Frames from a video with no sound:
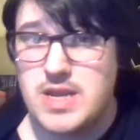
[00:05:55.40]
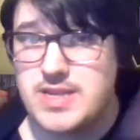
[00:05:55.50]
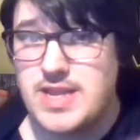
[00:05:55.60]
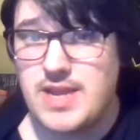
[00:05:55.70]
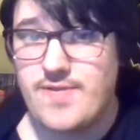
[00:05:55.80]

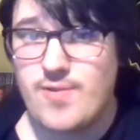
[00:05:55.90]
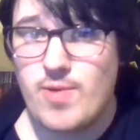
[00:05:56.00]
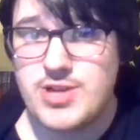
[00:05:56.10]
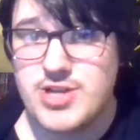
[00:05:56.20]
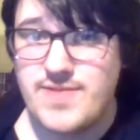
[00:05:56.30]
thank you for
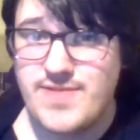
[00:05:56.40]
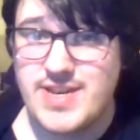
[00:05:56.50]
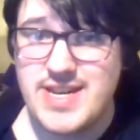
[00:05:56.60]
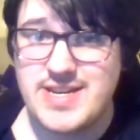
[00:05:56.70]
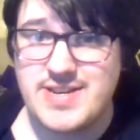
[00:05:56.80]
watching if you
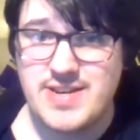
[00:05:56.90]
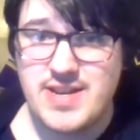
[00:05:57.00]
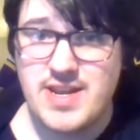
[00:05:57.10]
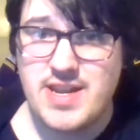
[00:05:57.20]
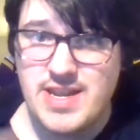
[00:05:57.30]
did.
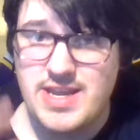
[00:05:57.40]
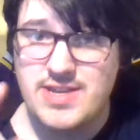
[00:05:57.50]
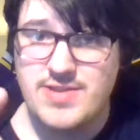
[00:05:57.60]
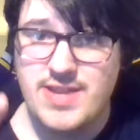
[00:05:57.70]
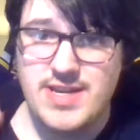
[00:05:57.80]

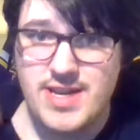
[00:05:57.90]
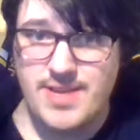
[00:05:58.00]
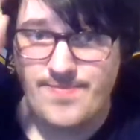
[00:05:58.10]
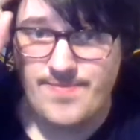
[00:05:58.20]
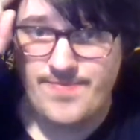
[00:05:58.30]
Until next
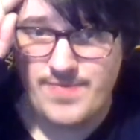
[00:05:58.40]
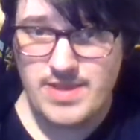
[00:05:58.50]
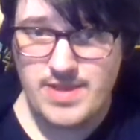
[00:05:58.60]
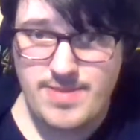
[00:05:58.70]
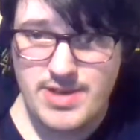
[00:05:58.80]
time,
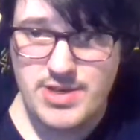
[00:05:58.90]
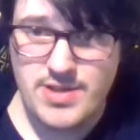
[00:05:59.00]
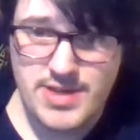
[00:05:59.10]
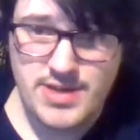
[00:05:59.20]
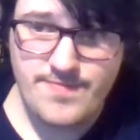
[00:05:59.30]
I bid you
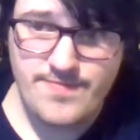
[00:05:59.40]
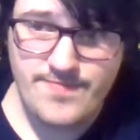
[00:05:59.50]
all adieu.